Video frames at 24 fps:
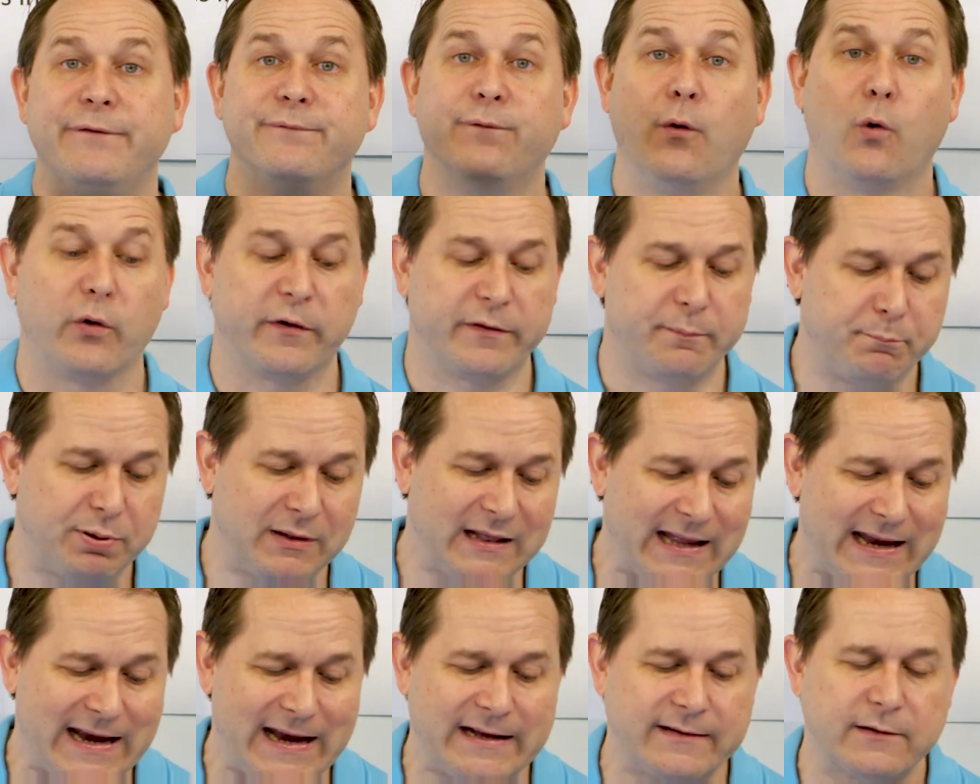fourth
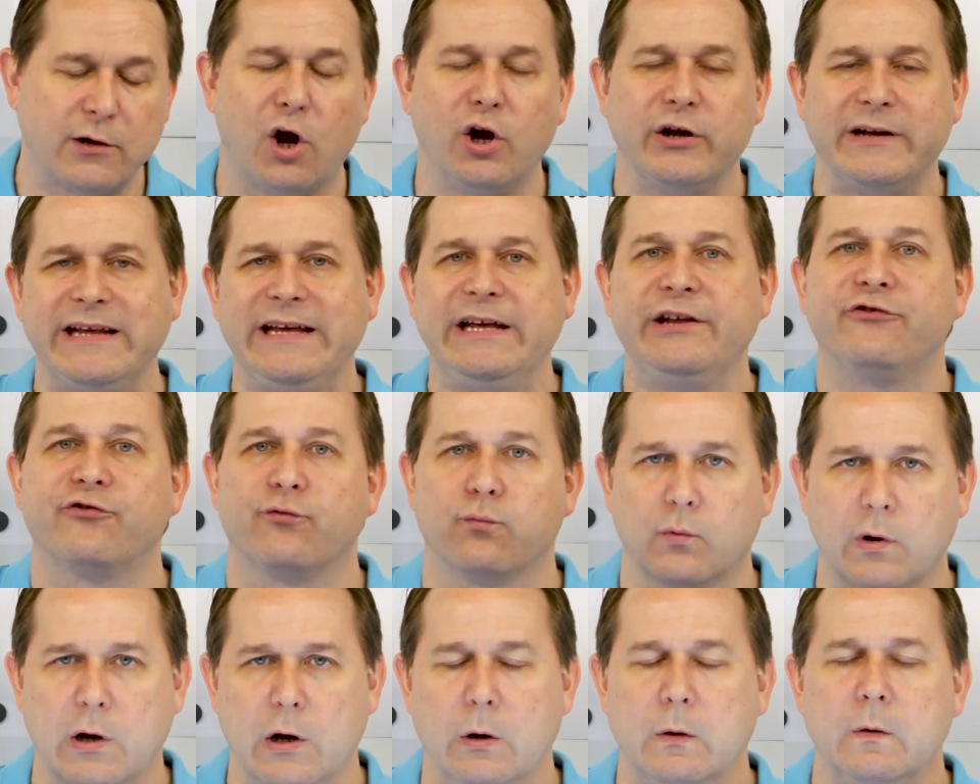plant on each
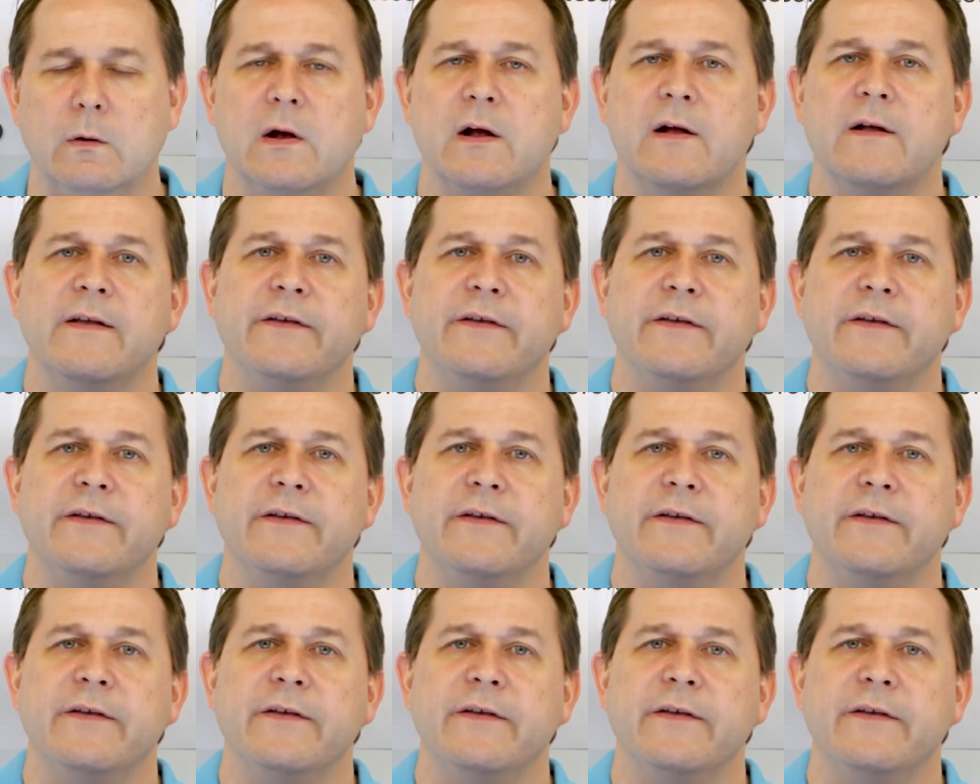row.